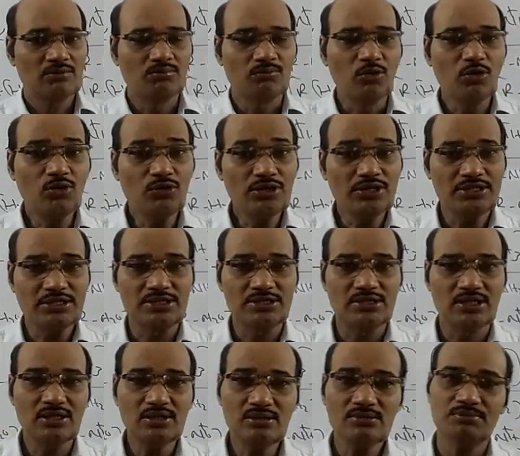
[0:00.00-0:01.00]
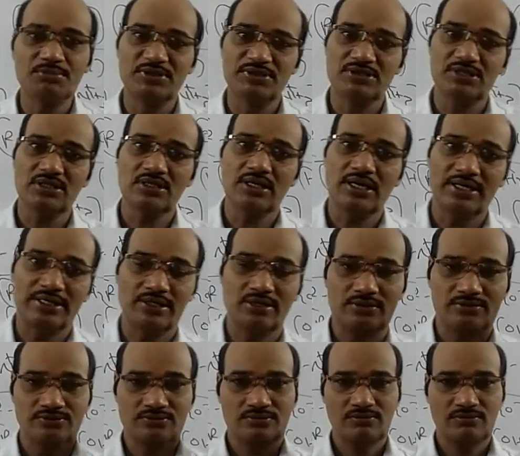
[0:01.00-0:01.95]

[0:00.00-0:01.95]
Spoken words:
more is the basic character.